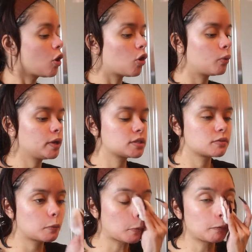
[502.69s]

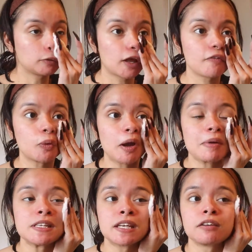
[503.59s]
always love the way
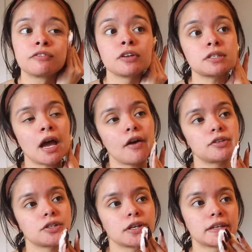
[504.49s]
my skin feels
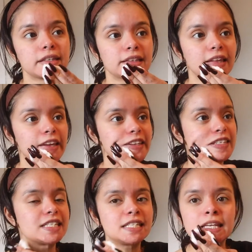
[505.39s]
after. It's not like
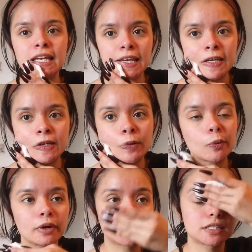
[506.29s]
stinging
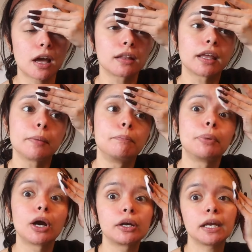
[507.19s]
or it's not like
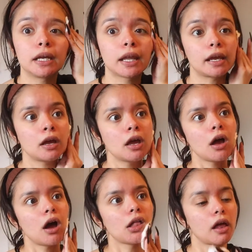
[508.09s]
burning like
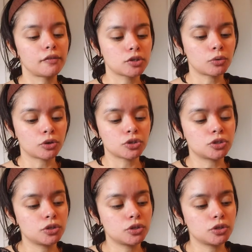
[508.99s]
a lot of toners